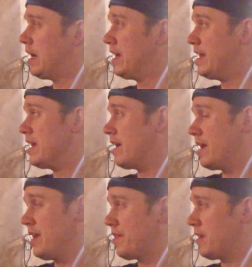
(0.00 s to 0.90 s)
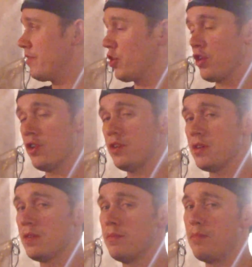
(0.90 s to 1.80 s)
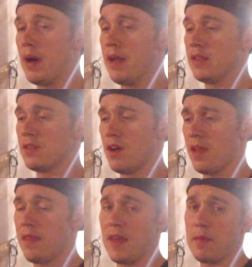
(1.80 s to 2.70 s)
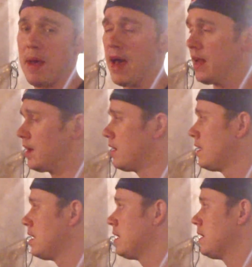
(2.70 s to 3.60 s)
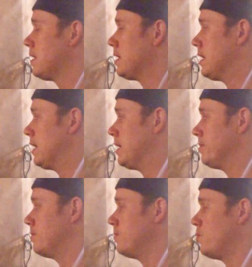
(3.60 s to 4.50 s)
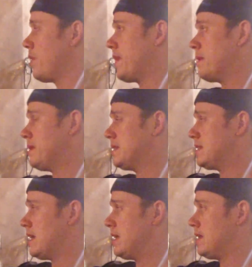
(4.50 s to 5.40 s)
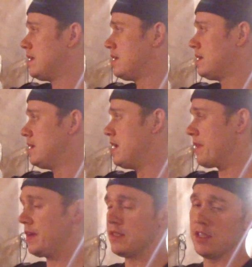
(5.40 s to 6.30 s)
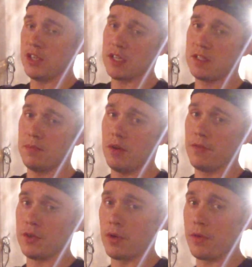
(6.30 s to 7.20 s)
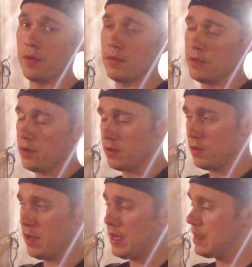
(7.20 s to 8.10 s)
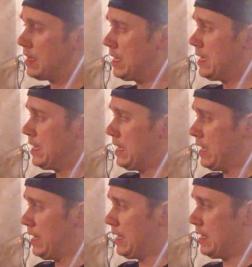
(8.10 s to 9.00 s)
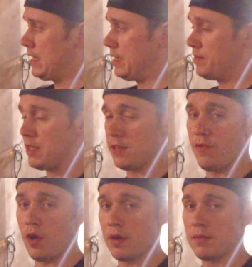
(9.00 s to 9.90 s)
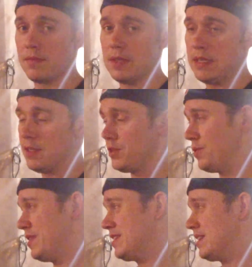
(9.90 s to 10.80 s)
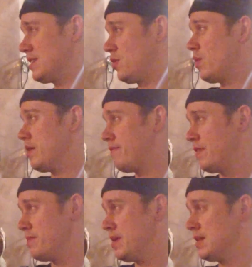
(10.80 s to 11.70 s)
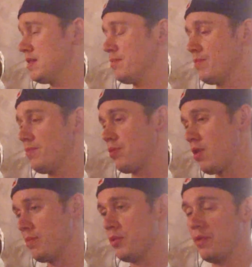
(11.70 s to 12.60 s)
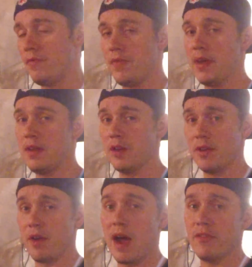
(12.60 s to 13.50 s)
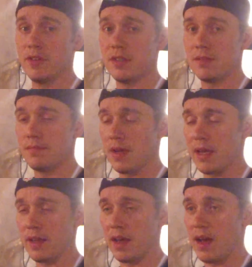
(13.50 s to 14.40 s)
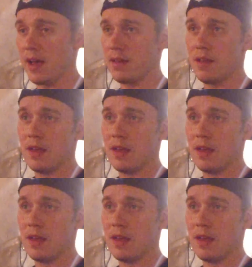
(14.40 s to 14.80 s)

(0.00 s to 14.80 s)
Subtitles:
Nothing ever hurt, but it's not thick padding. With that being said, nothing is adjustable for torso length, and I am 6'4", so this doesn't quite fit me as it probably would fit, your average height guy.